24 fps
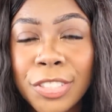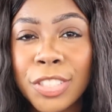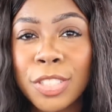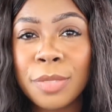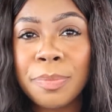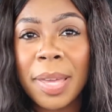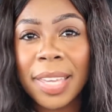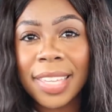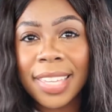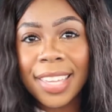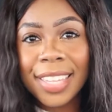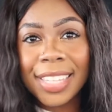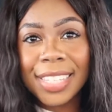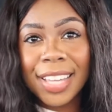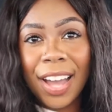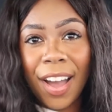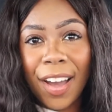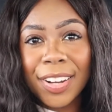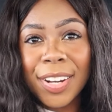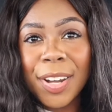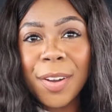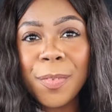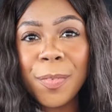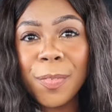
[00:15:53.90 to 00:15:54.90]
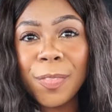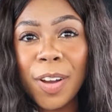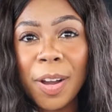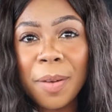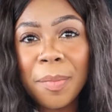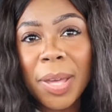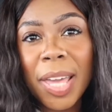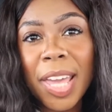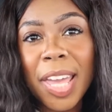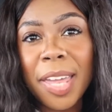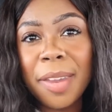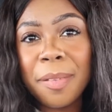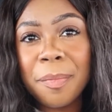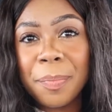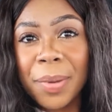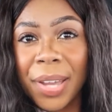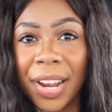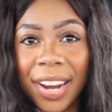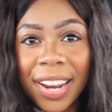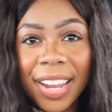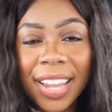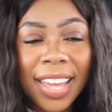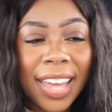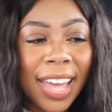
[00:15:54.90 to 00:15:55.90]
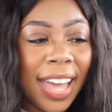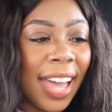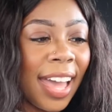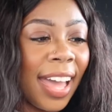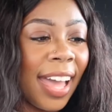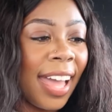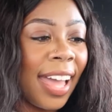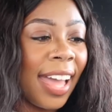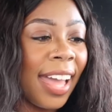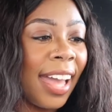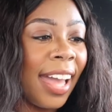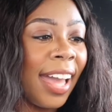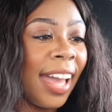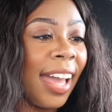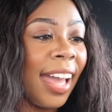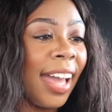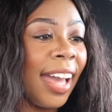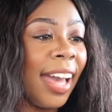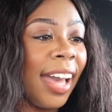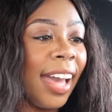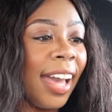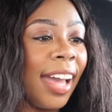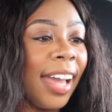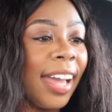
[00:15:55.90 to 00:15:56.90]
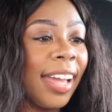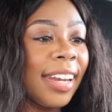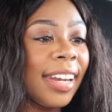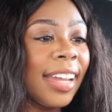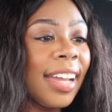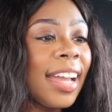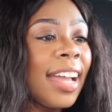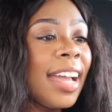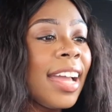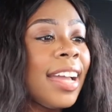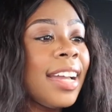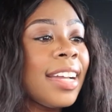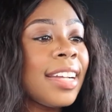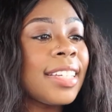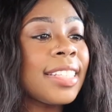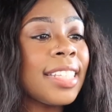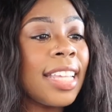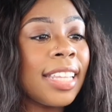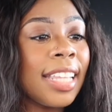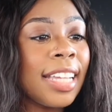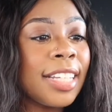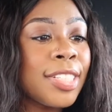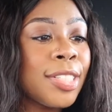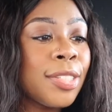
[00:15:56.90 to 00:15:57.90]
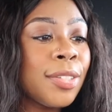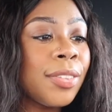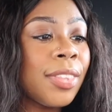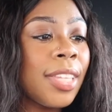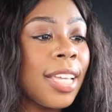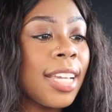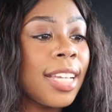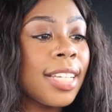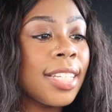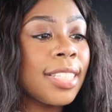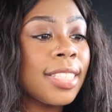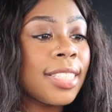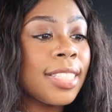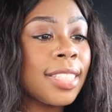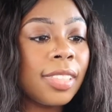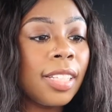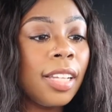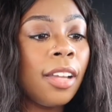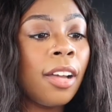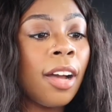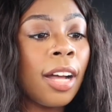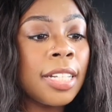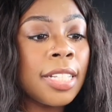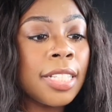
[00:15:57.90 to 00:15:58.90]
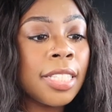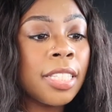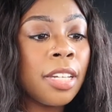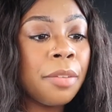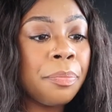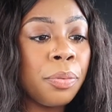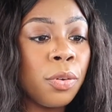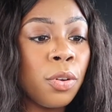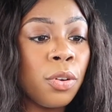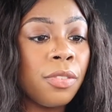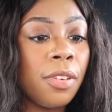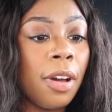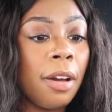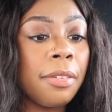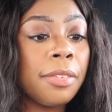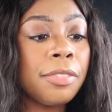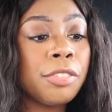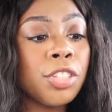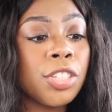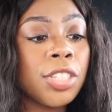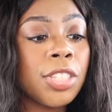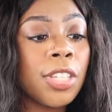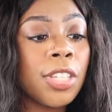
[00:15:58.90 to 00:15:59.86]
making God a woman, period. Because I like to do things God doesn't approve of. If she